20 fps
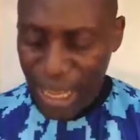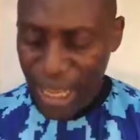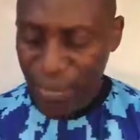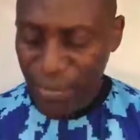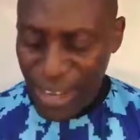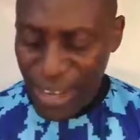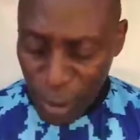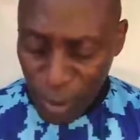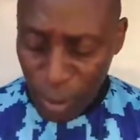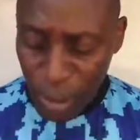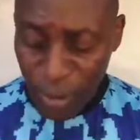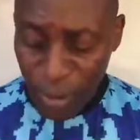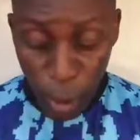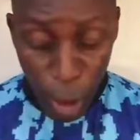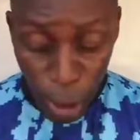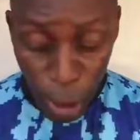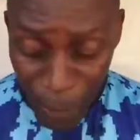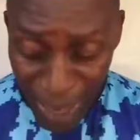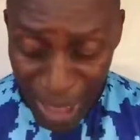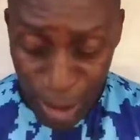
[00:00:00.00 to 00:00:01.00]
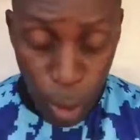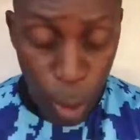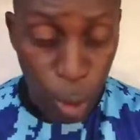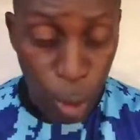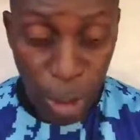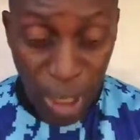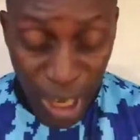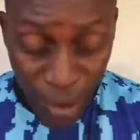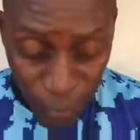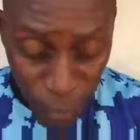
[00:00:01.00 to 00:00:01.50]
If those birds
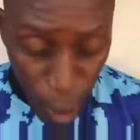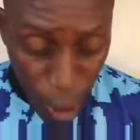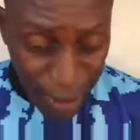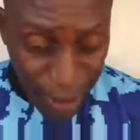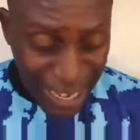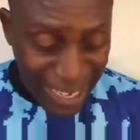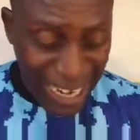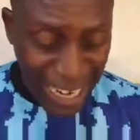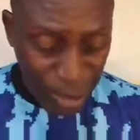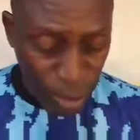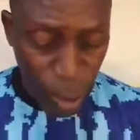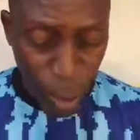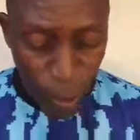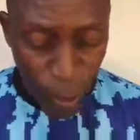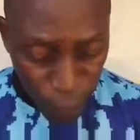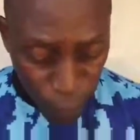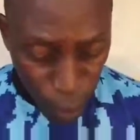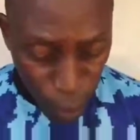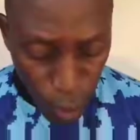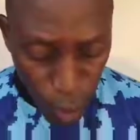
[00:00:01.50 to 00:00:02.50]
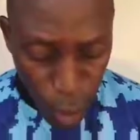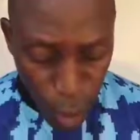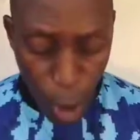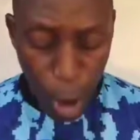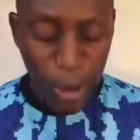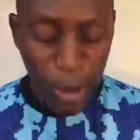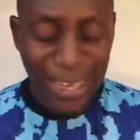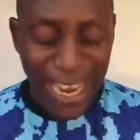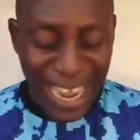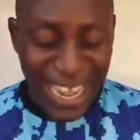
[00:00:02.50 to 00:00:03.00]
could live under that oven,
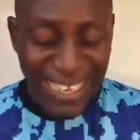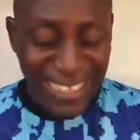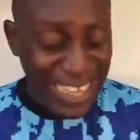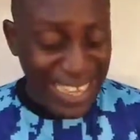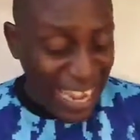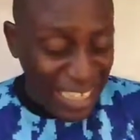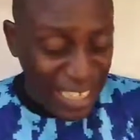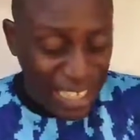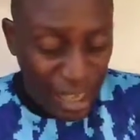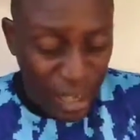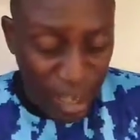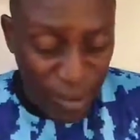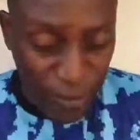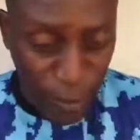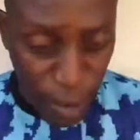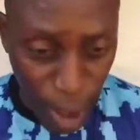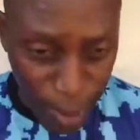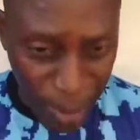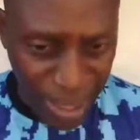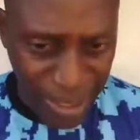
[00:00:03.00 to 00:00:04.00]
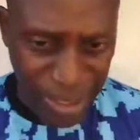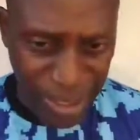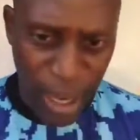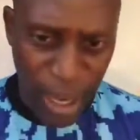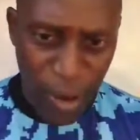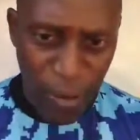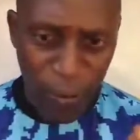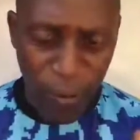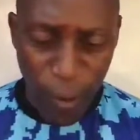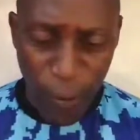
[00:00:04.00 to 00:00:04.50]
under a tight environment
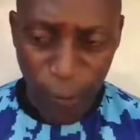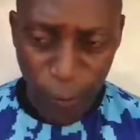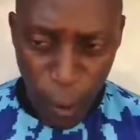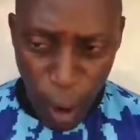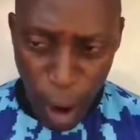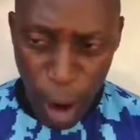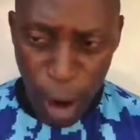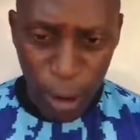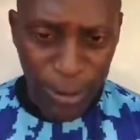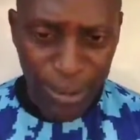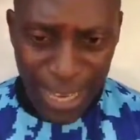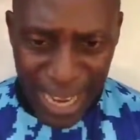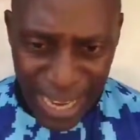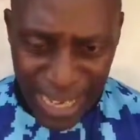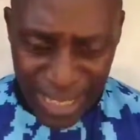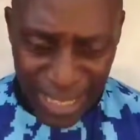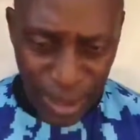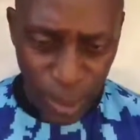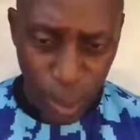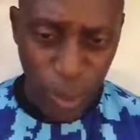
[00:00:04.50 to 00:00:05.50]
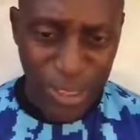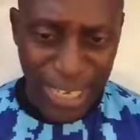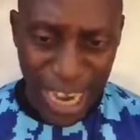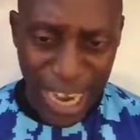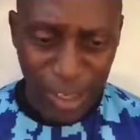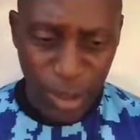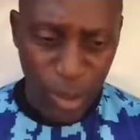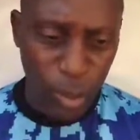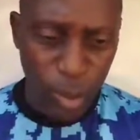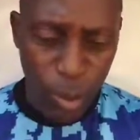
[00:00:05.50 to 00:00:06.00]
for 4 days
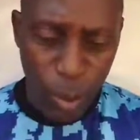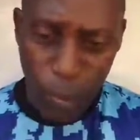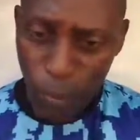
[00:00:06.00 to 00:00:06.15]
without